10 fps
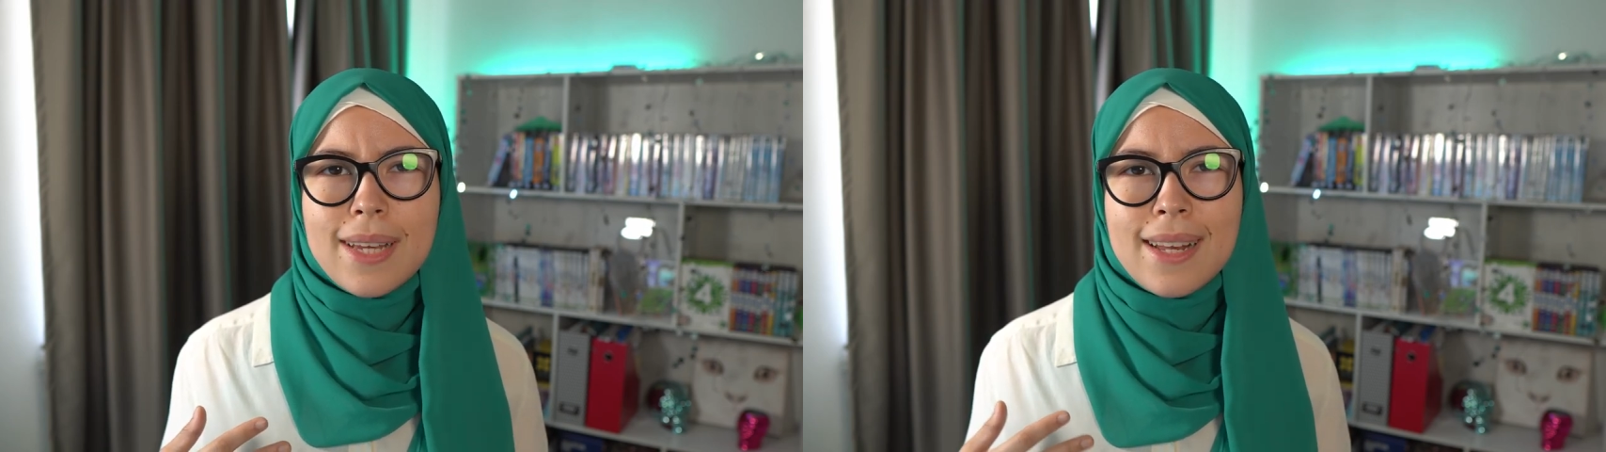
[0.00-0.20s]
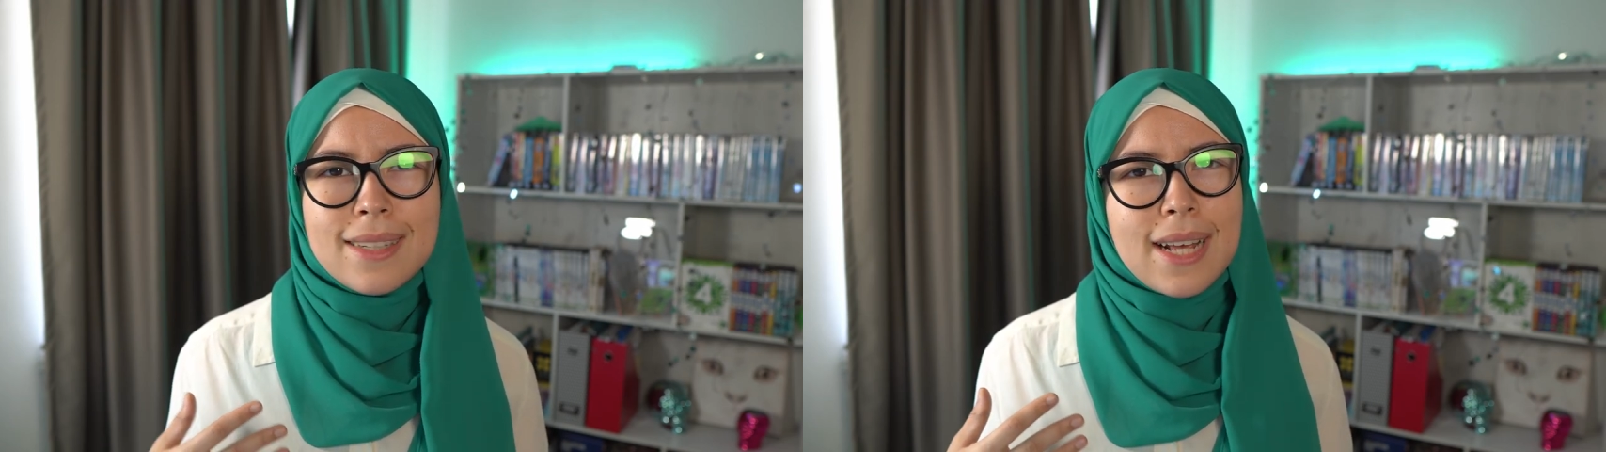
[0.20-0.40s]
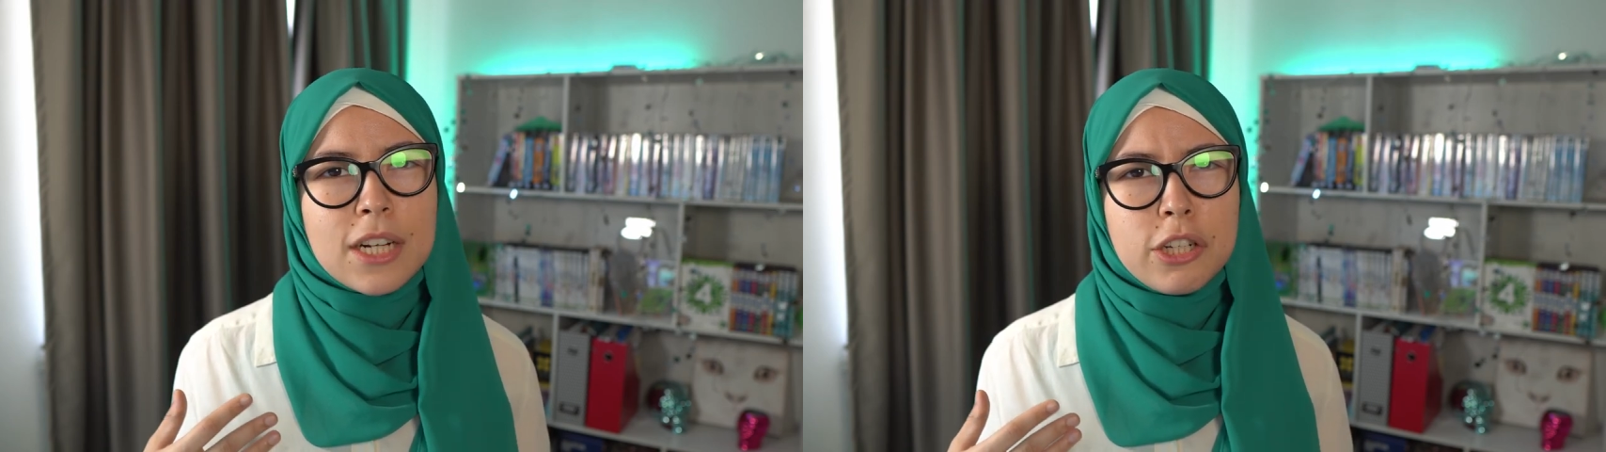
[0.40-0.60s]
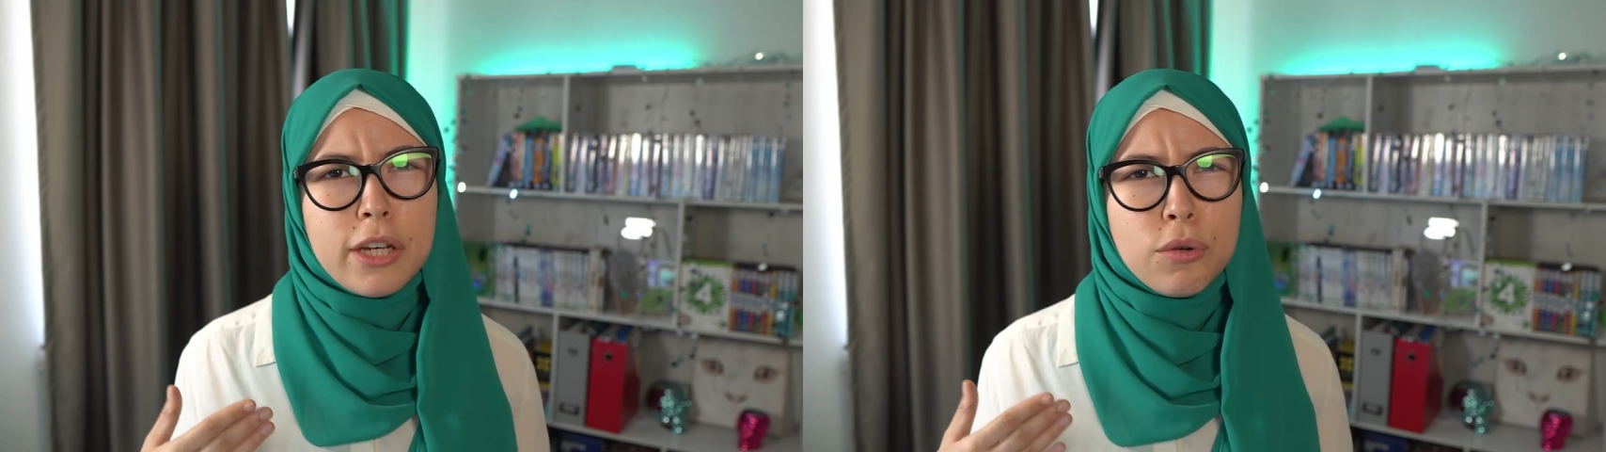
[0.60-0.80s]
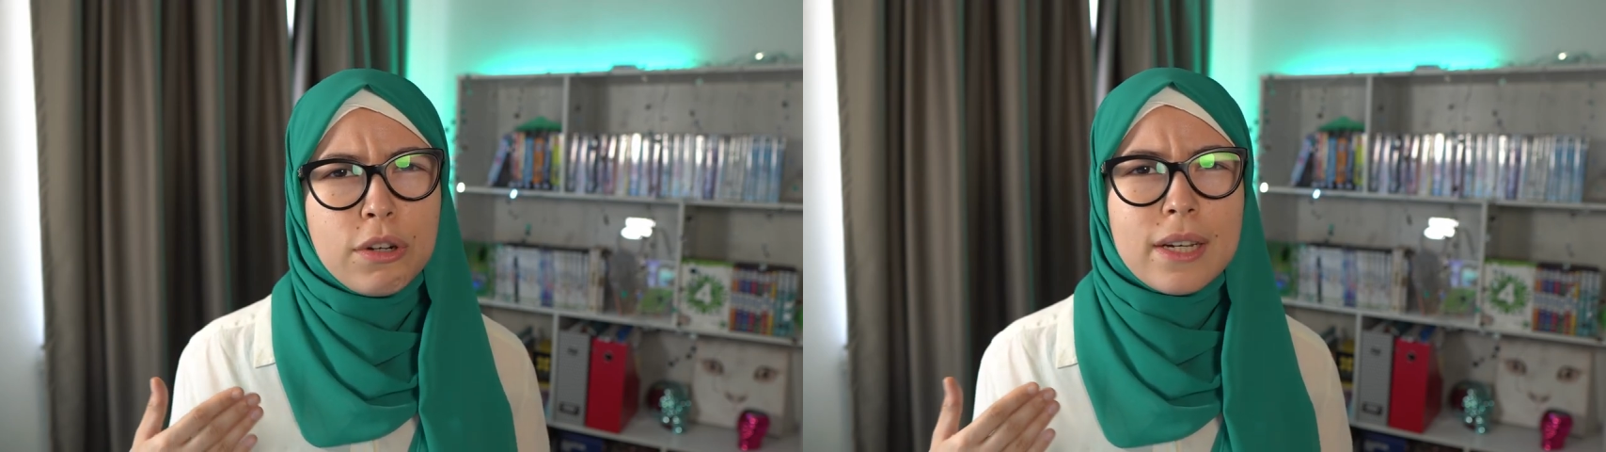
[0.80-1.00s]
and it's
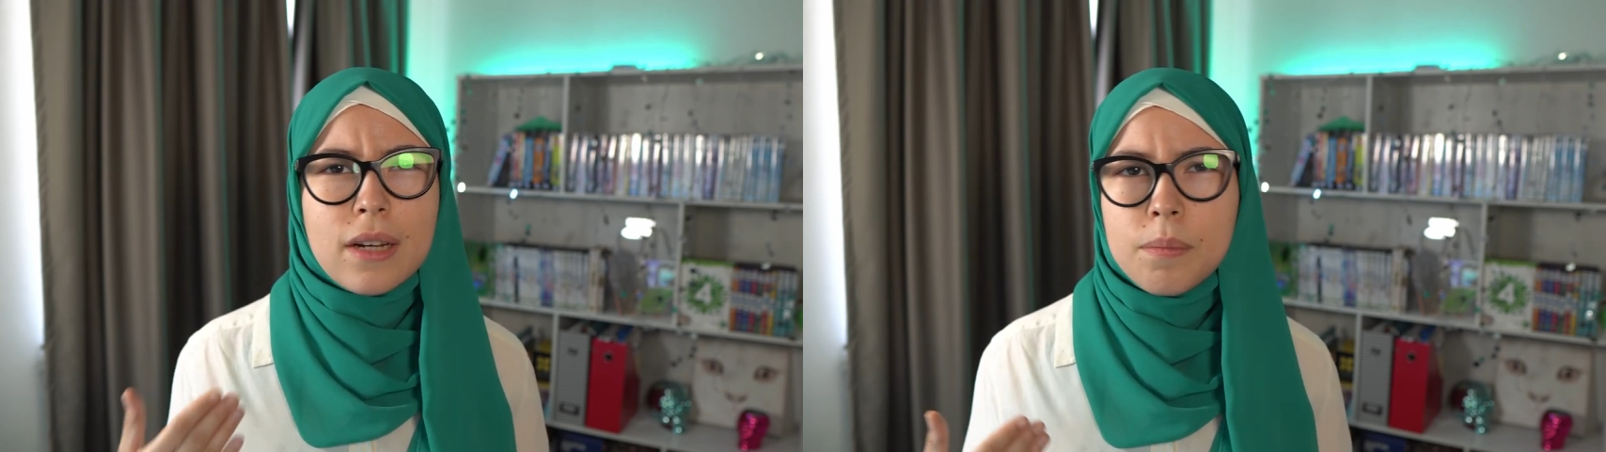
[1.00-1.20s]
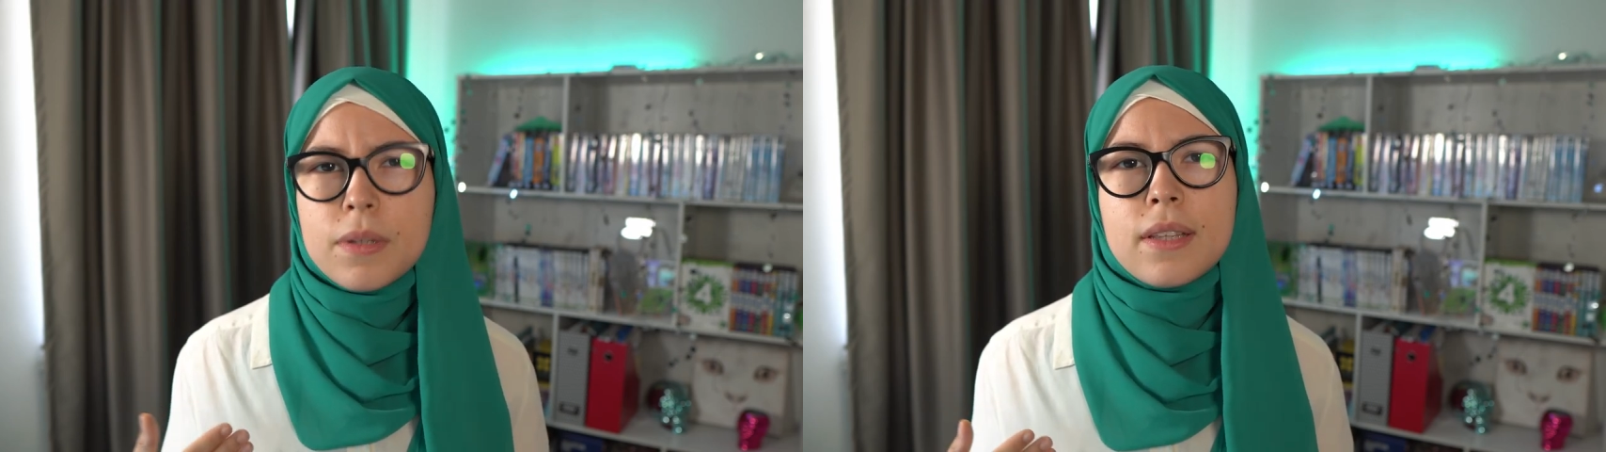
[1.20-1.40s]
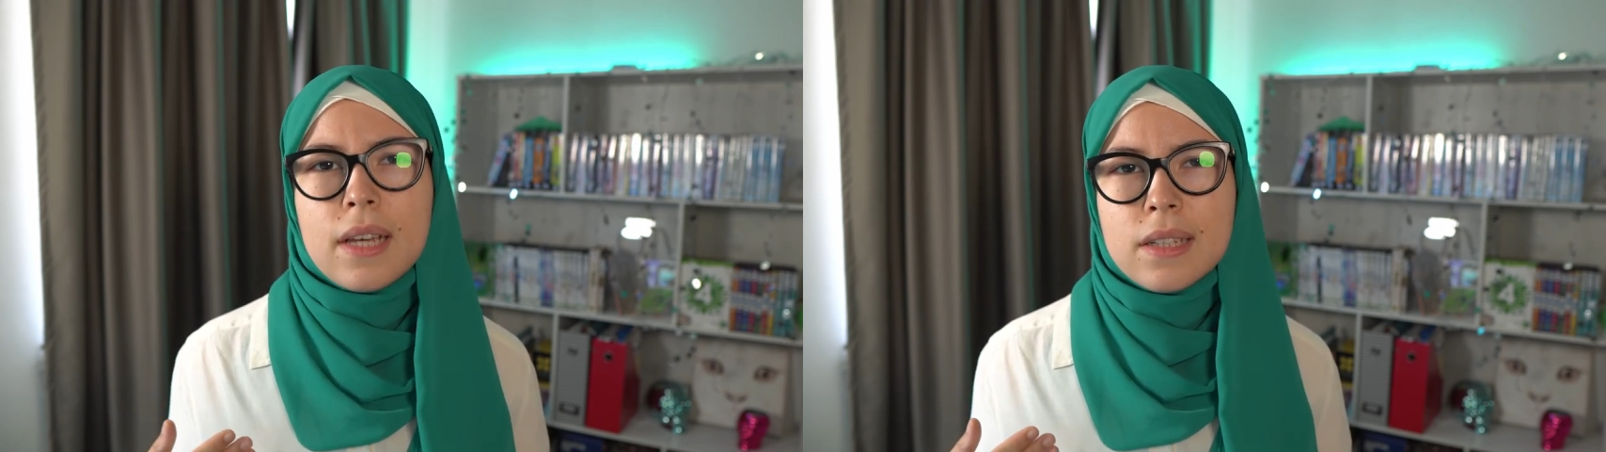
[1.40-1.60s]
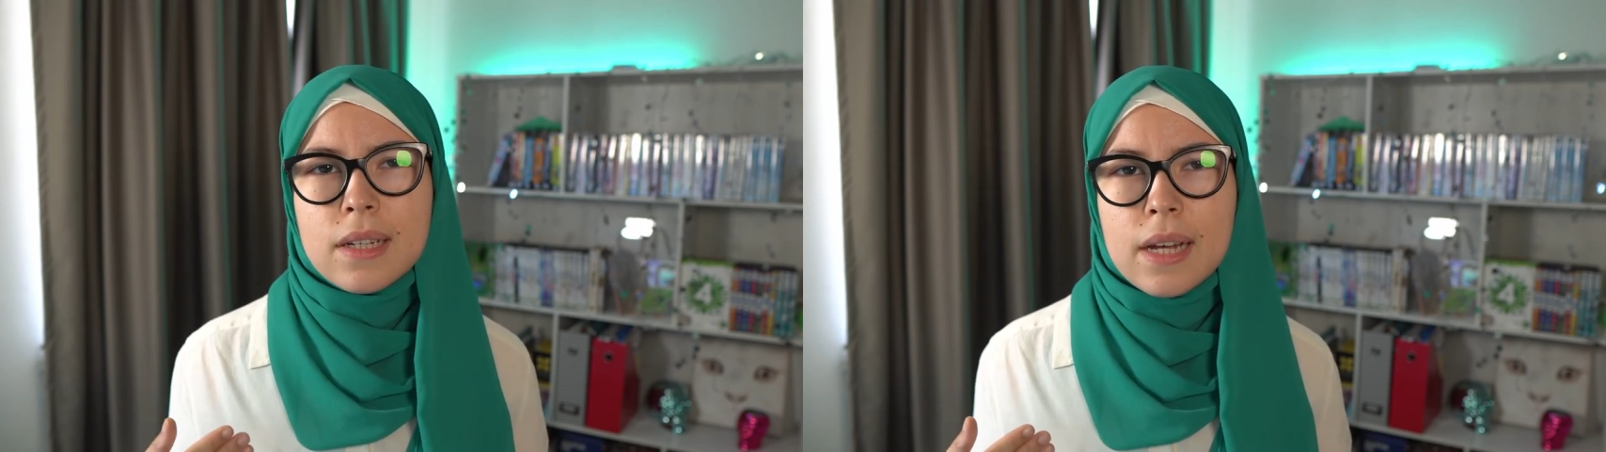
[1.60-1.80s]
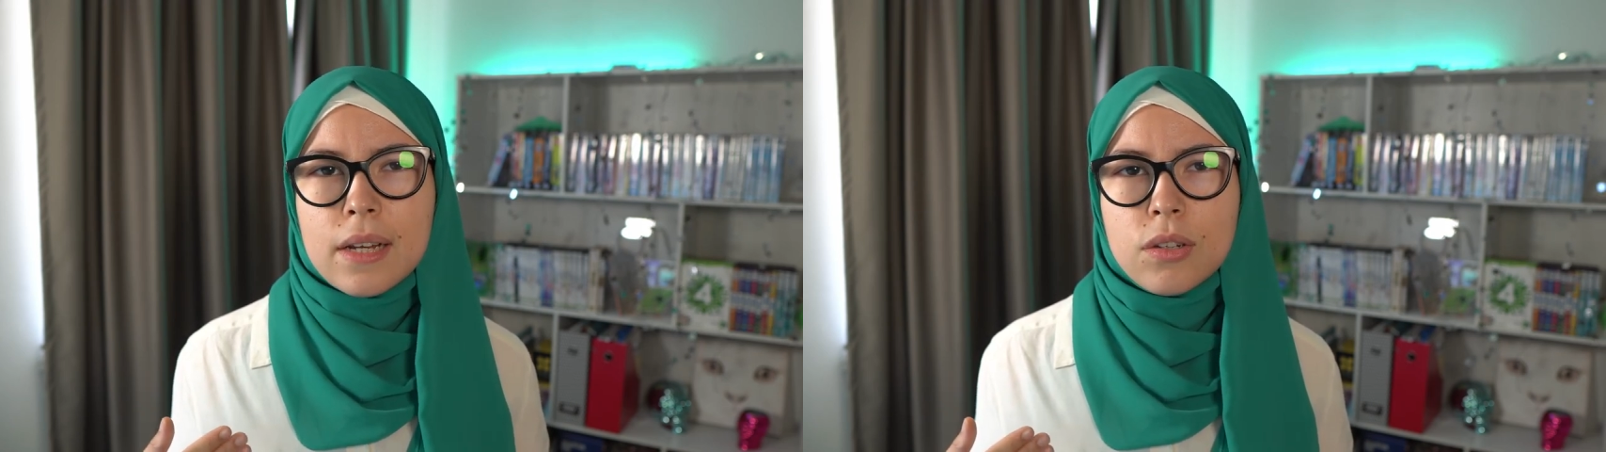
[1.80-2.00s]
actually only a couple things
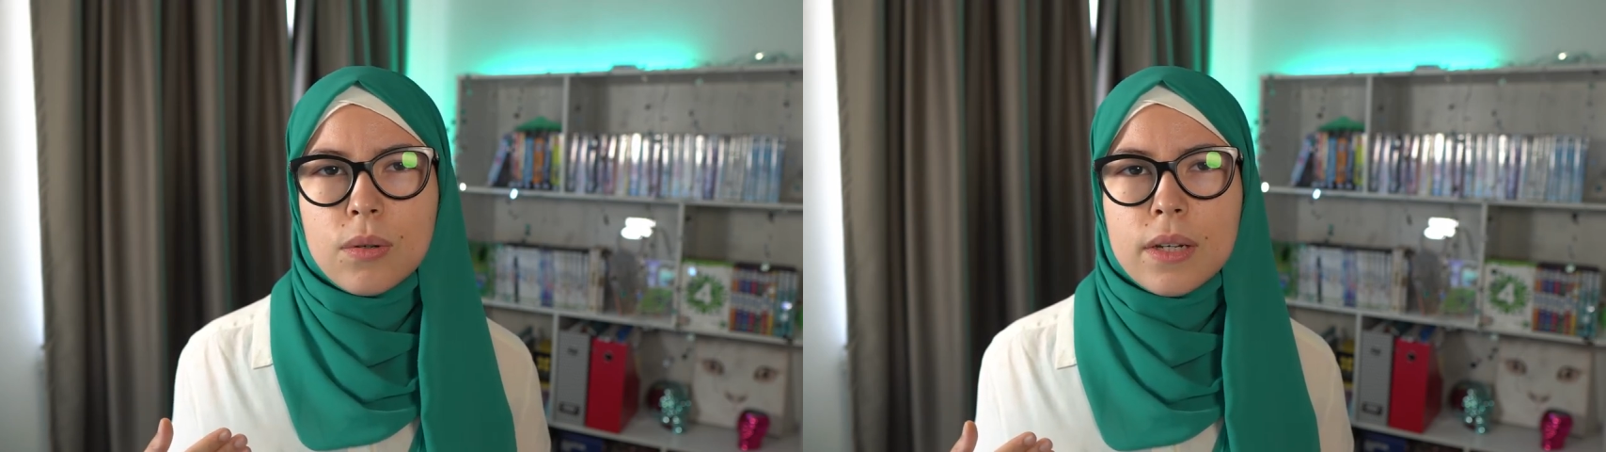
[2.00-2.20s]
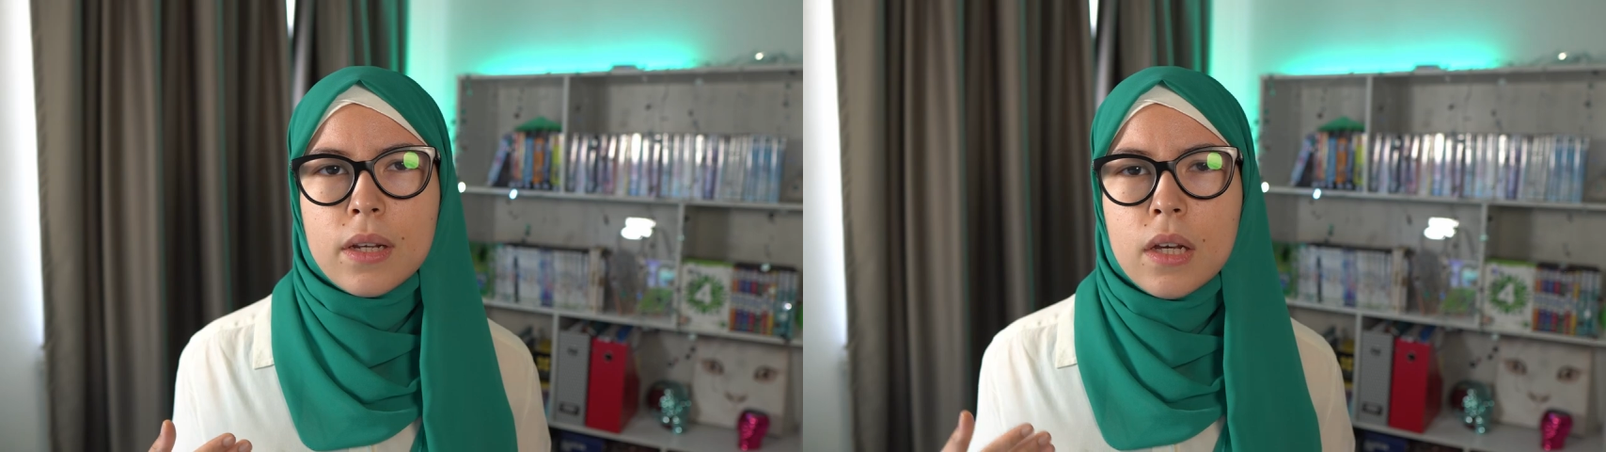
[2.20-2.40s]
I'd add to it.